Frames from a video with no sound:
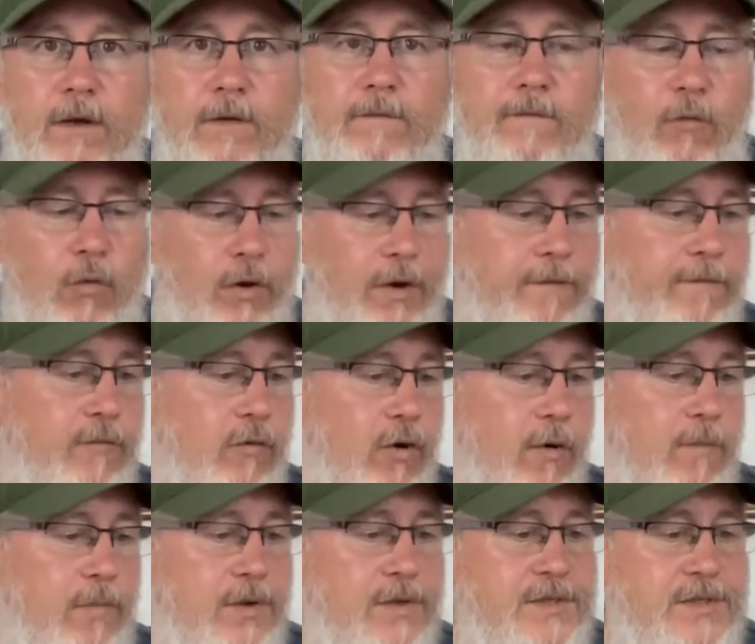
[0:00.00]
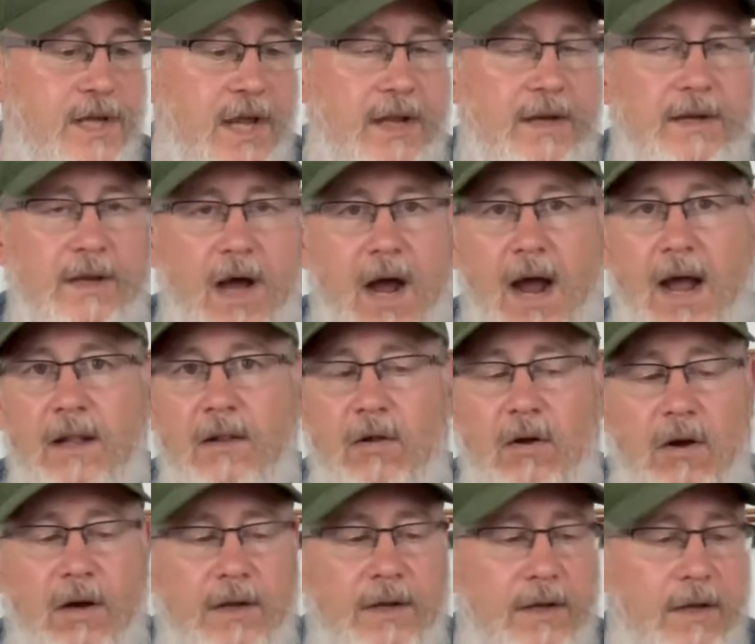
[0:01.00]
44%
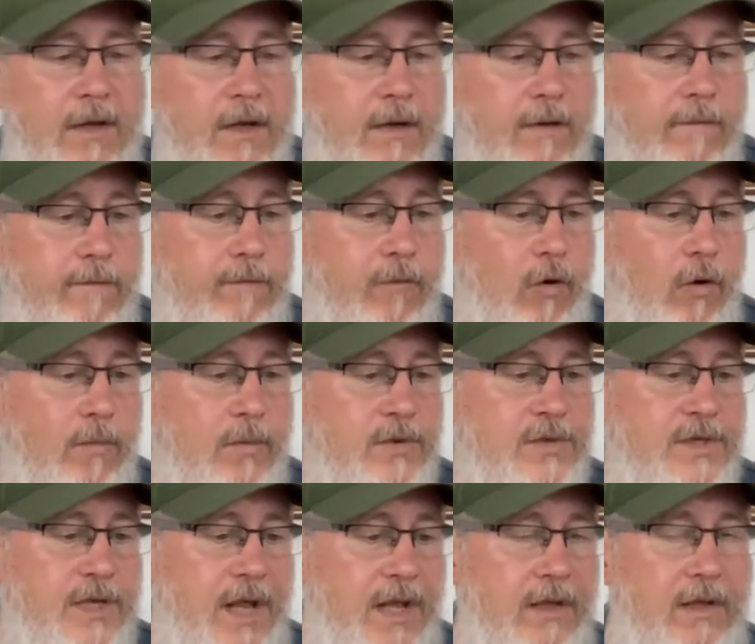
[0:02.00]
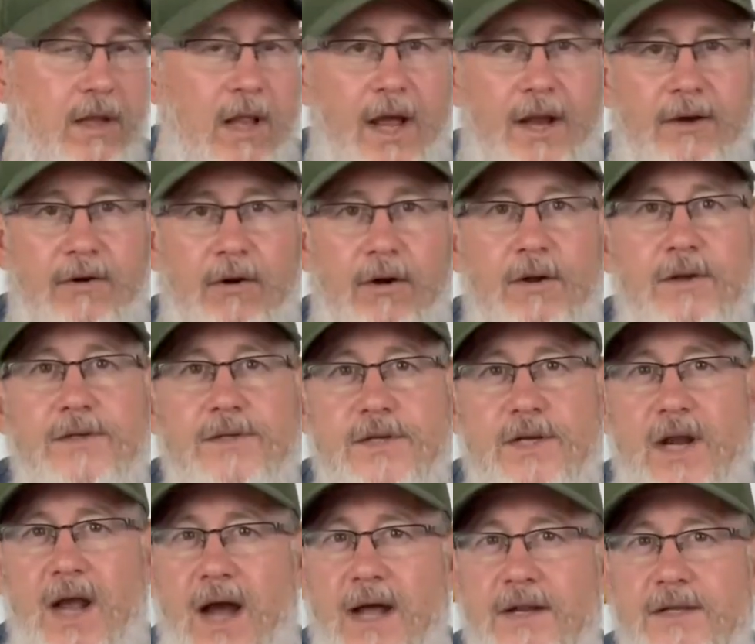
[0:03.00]
nylon, 4% lycra. So
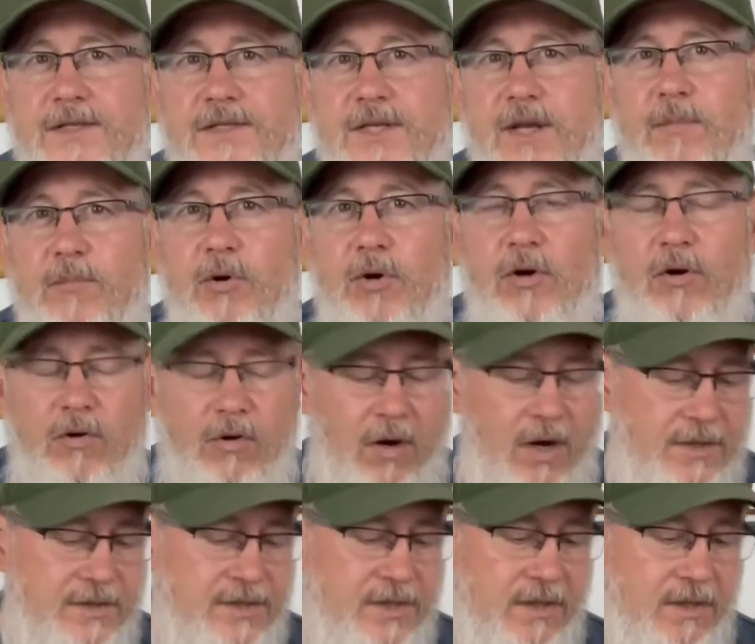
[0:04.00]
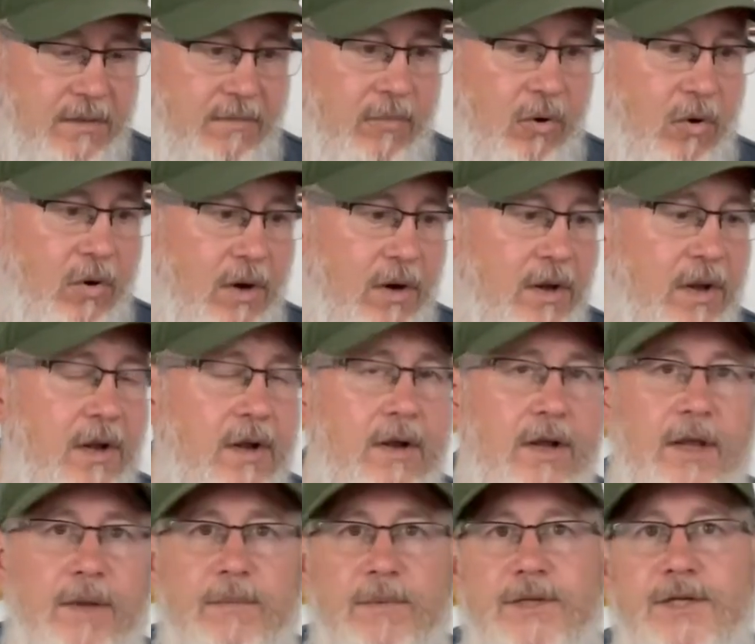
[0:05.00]
kind of similar across the board
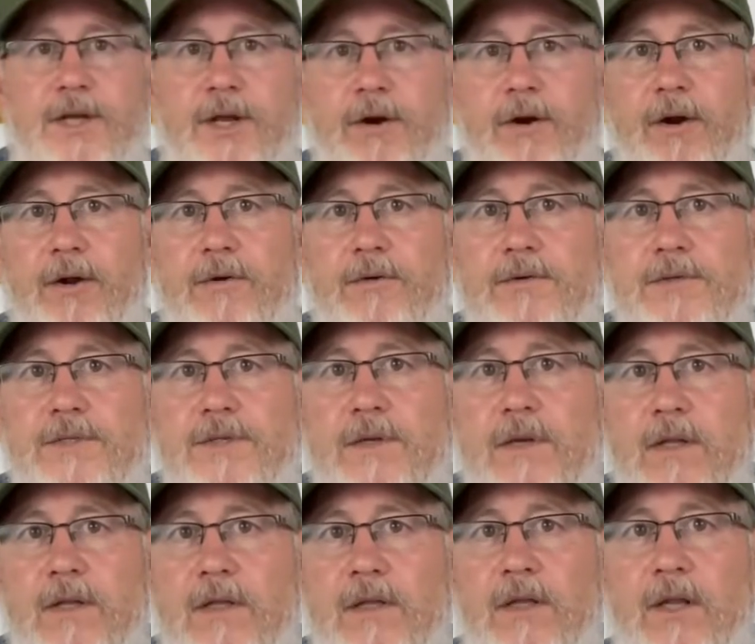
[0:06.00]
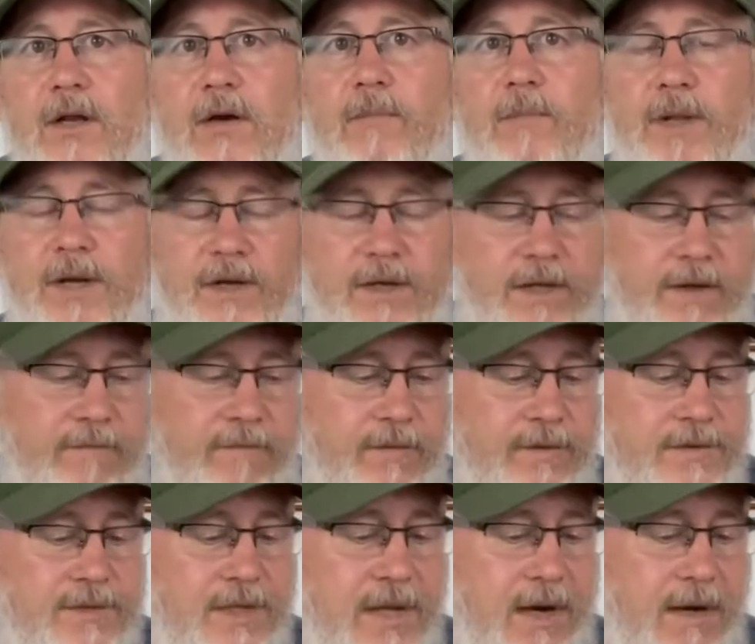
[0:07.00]
in materials. A little bit of
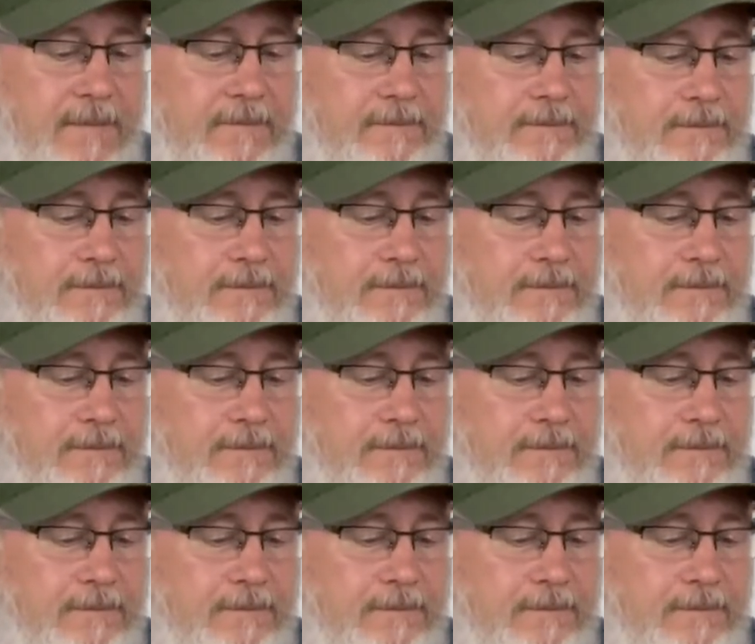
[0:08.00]
difference there.